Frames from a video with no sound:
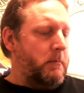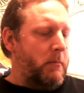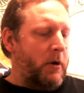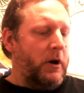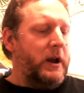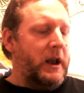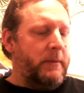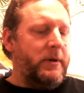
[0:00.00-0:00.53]

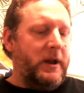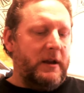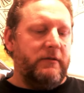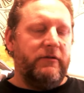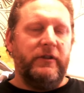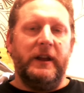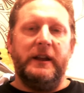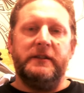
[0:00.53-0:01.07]
my
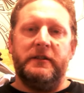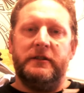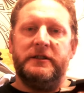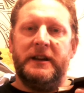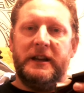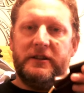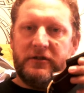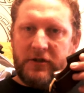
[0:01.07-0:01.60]
limiting thing is I
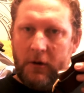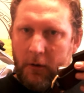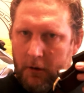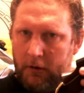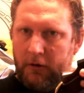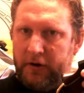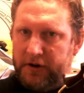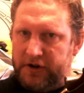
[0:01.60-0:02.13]
take so
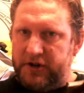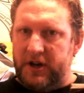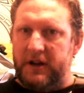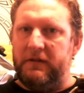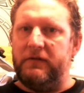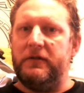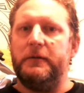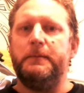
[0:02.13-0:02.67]
long on the
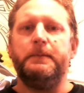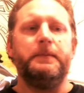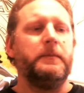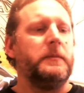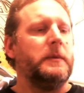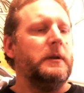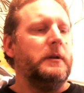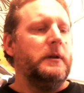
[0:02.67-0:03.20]
sheath.
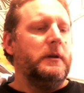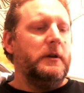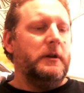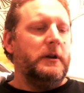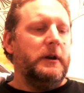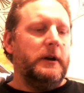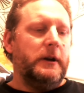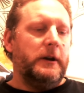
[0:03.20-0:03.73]

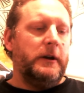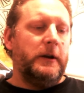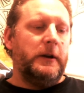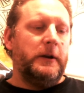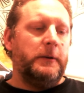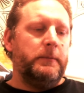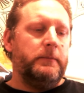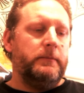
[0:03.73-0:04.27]

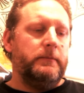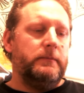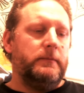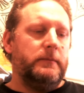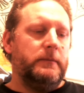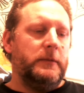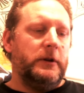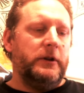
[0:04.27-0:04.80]
Um,
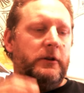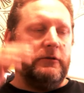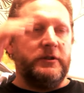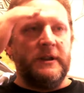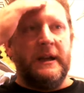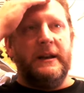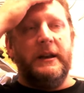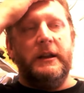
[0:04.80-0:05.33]
I know
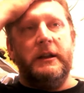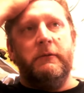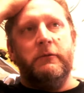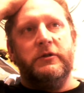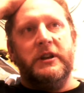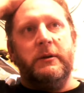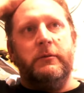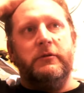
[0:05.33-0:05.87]
Sandy
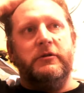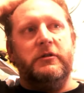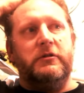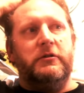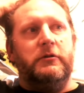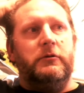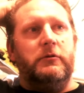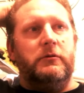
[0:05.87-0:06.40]
was able to
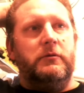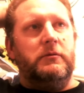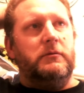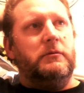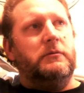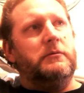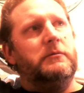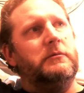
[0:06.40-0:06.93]
do
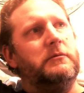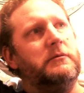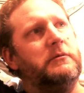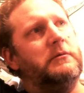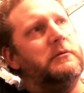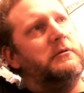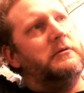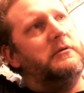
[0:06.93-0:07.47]

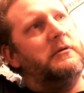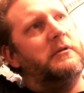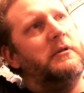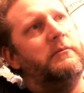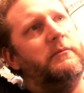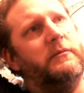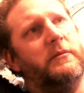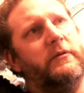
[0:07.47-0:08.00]

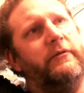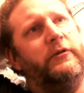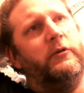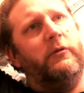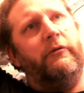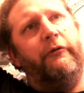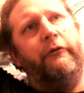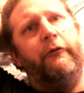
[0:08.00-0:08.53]
um,
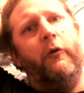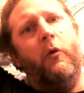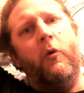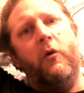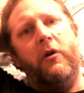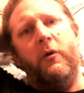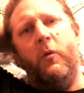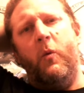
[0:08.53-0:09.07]
sort of
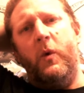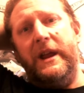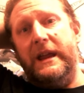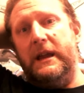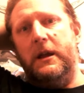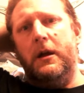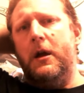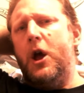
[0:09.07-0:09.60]
four in a
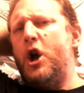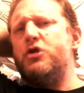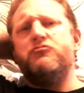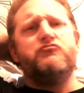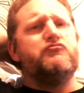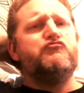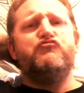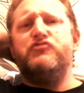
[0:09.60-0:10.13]
week.
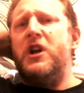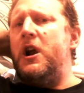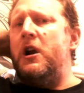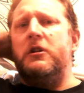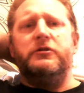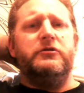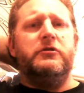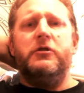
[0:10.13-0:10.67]

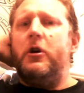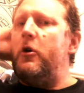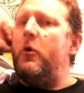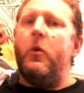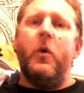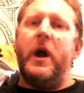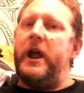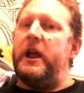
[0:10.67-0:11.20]
There's
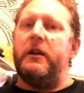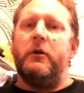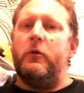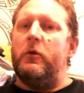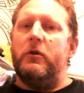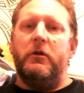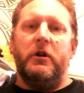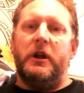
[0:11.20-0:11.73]
no way in a
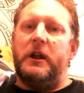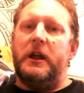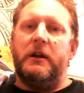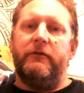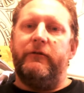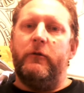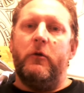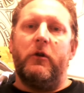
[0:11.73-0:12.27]
world I can
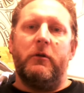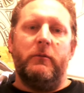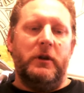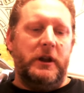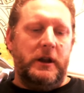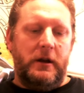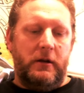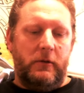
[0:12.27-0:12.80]
get four
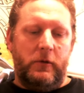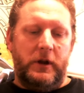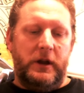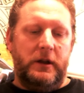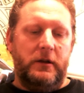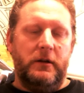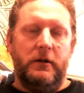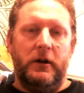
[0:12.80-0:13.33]
completed in a
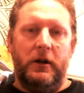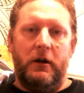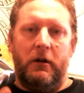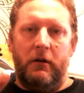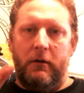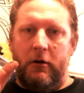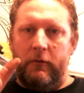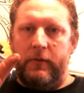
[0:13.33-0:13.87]
week. I,
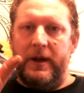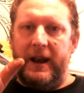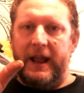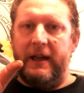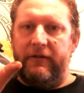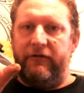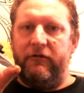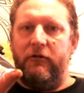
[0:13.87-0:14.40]
will be able to
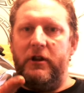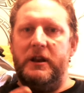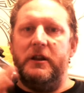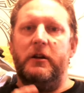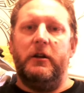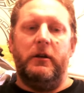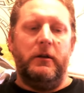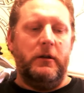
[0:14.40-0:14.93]
get three
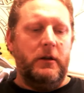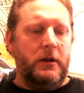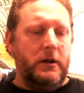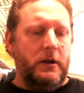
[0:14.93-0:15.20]
done.